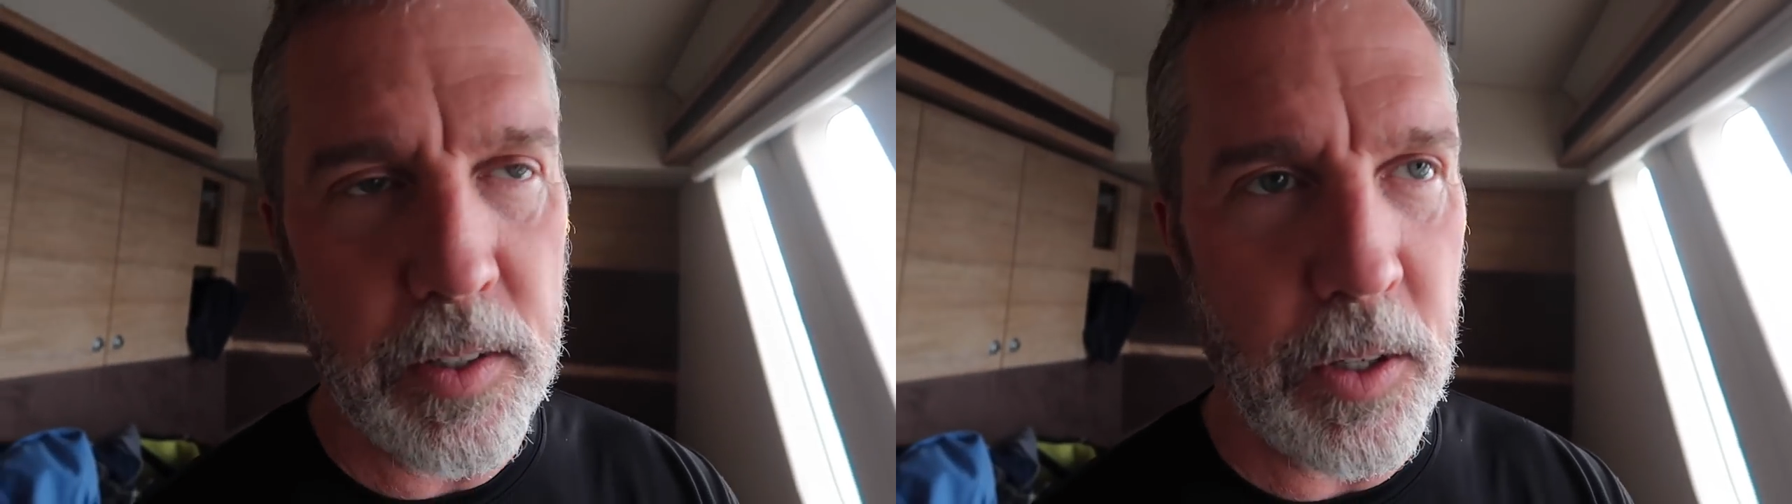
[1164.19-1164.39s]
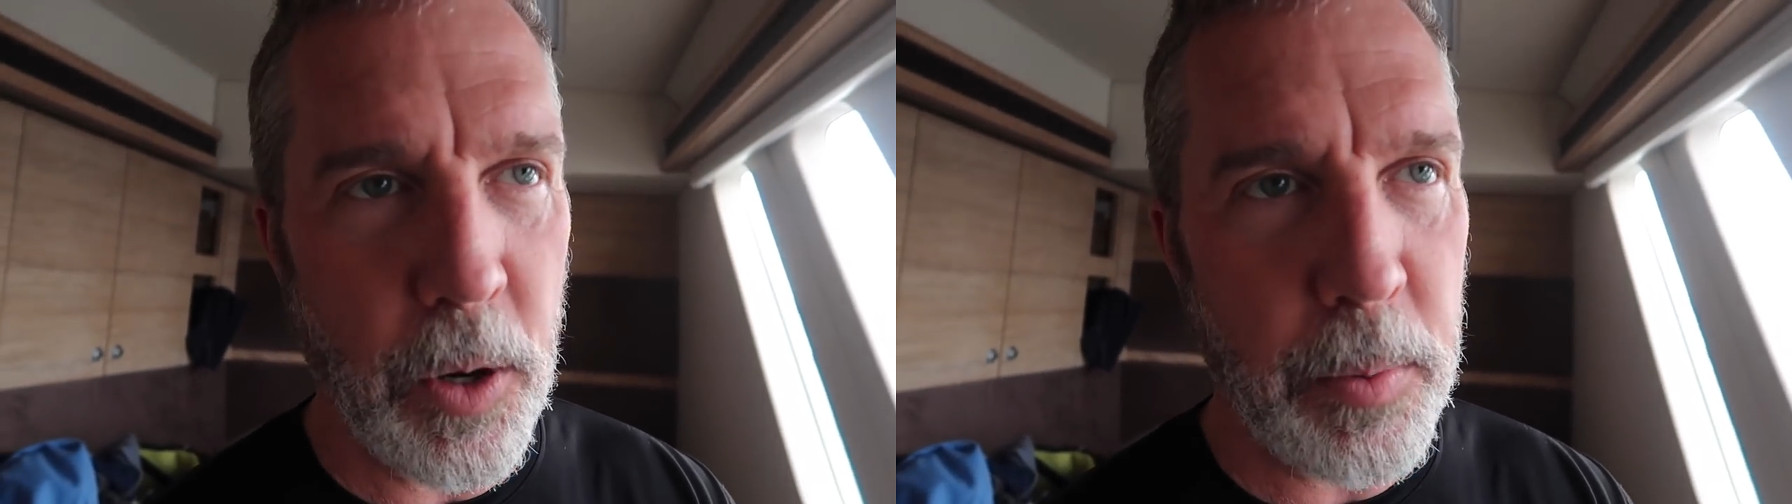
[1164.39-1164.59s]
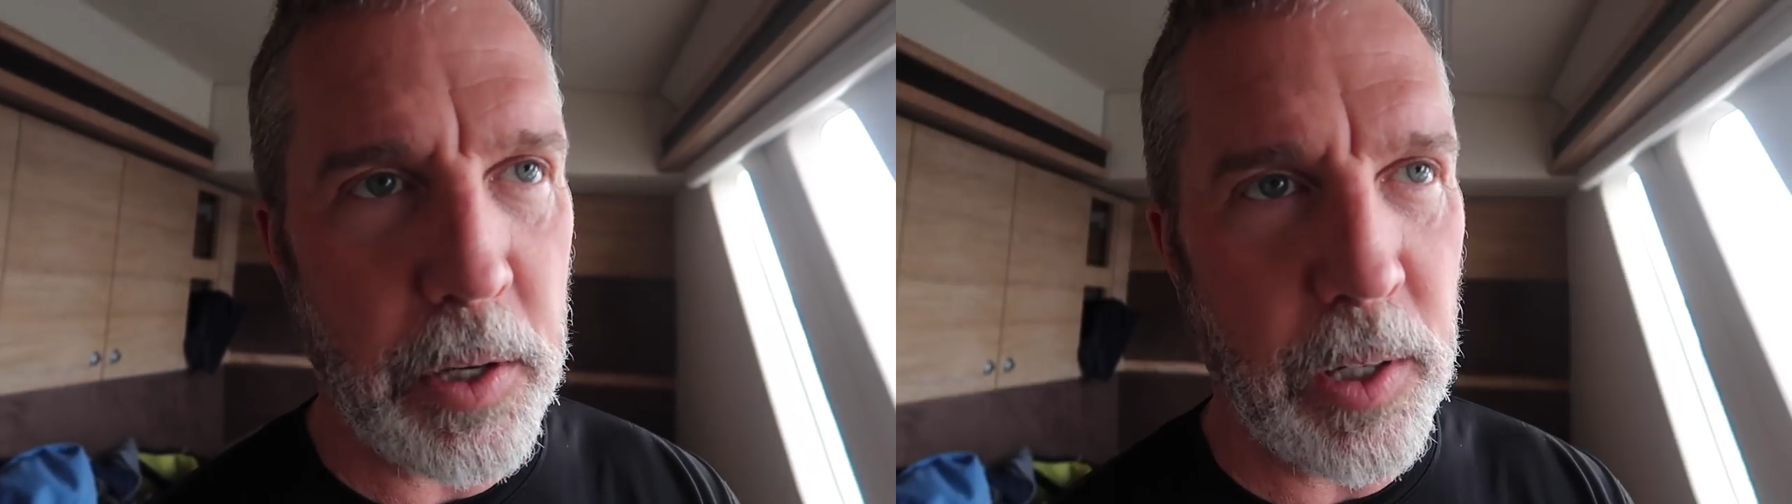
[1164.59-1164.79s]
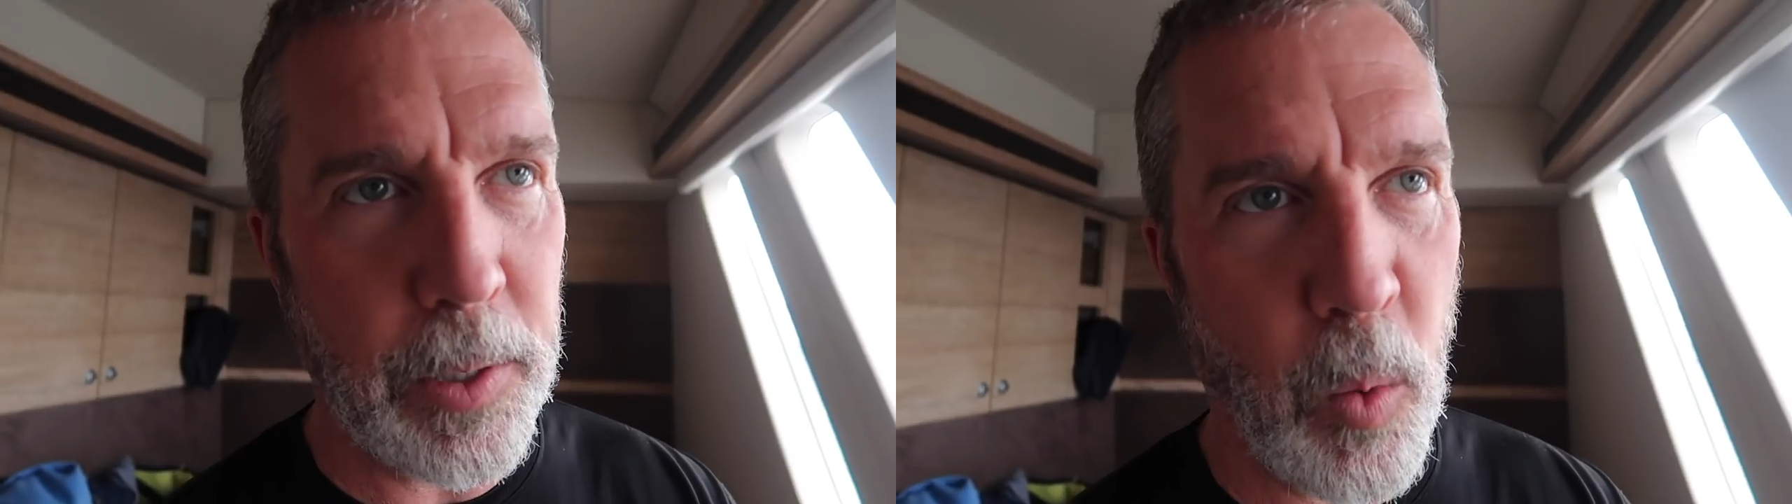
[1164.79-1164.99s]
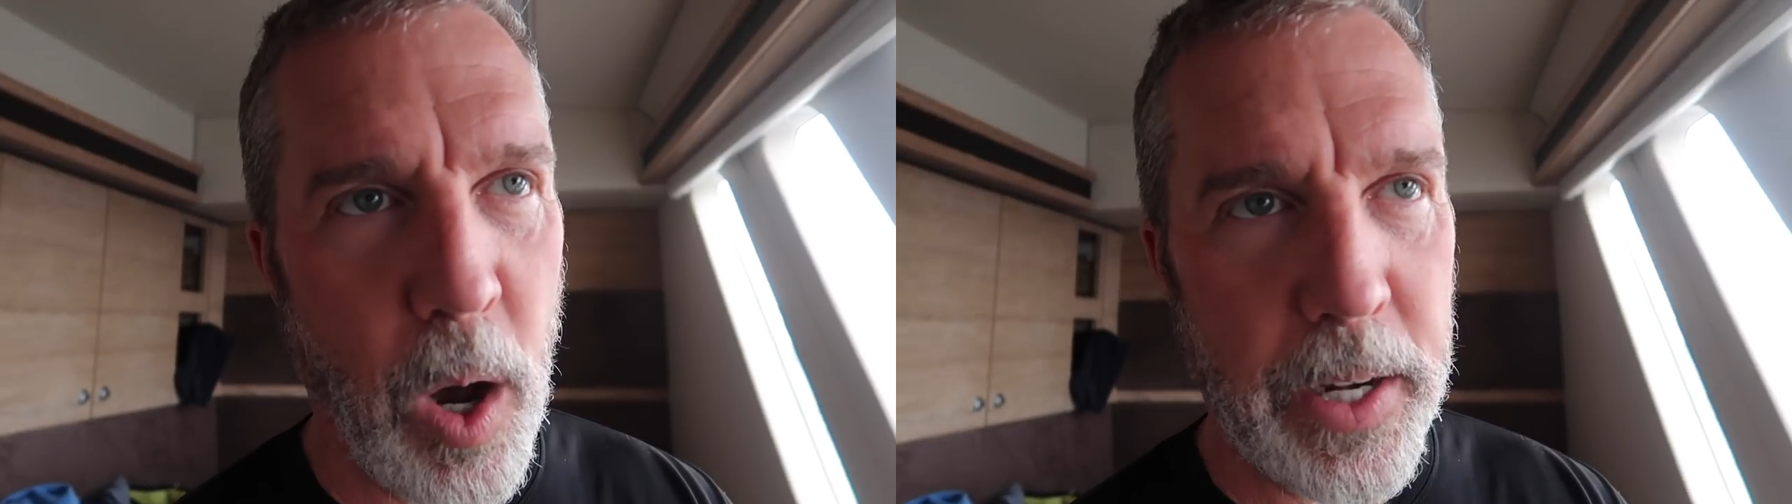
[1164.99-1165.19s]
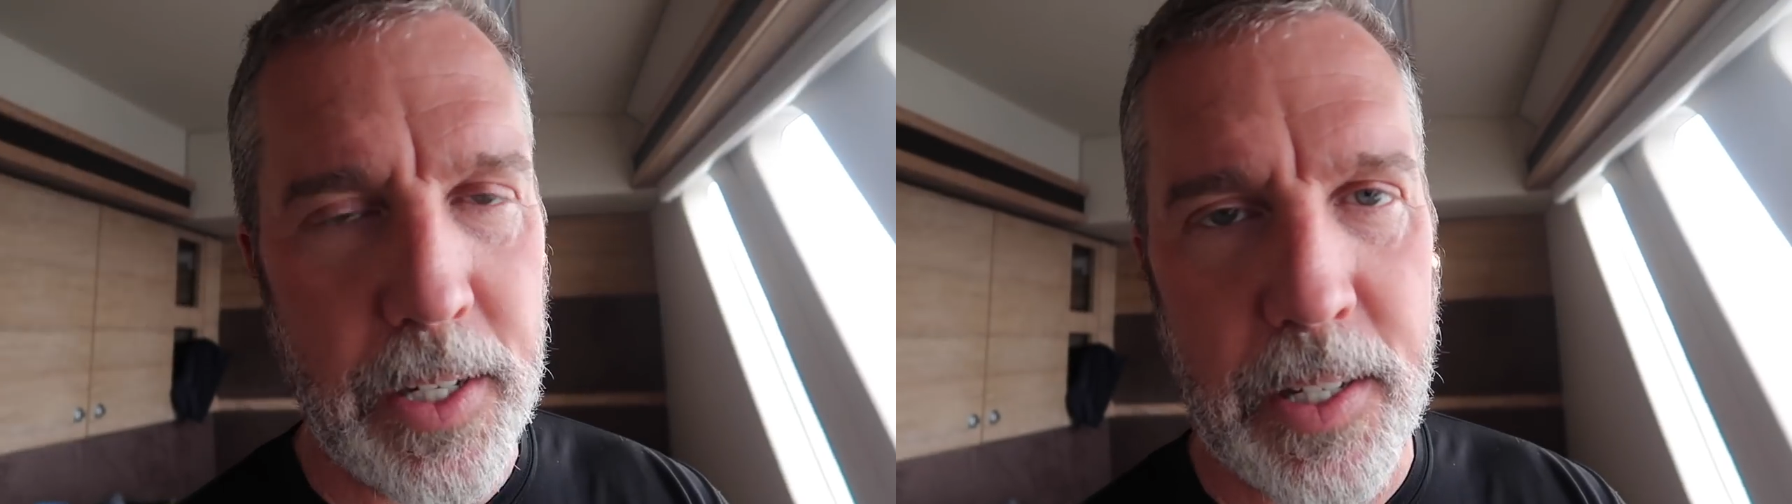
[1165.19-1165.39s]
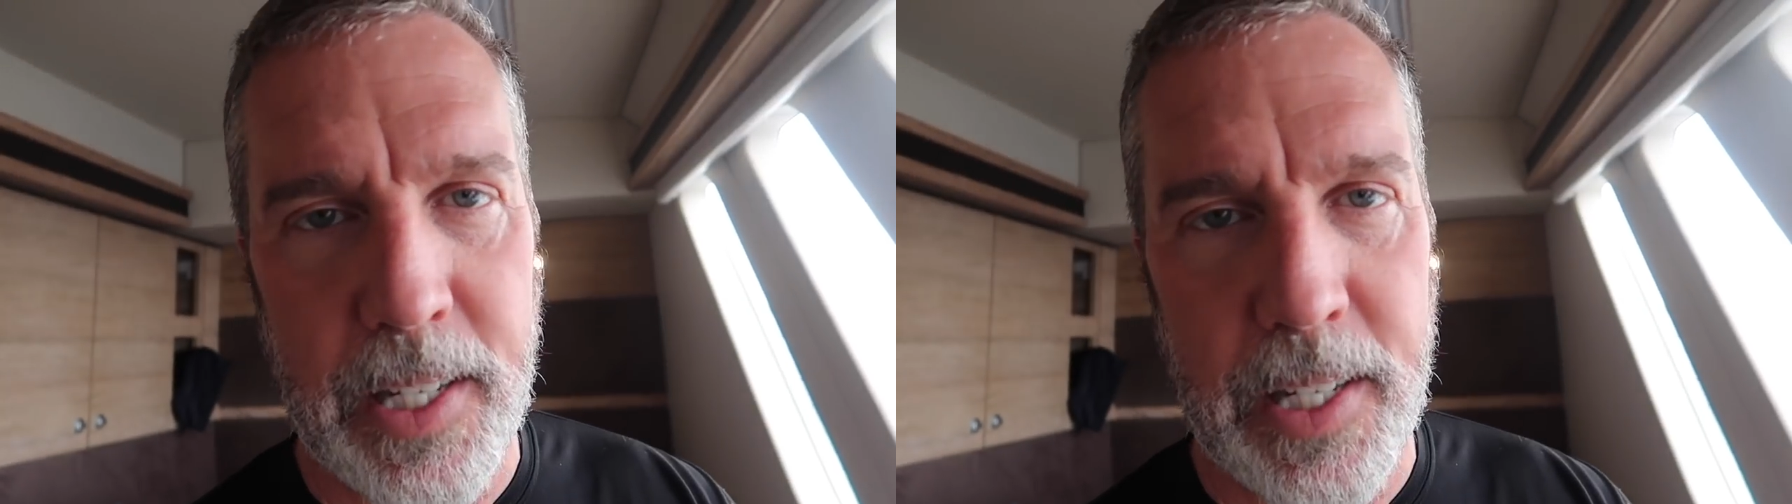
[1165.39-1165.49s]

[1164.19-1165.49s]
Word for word: so nobody really wanted to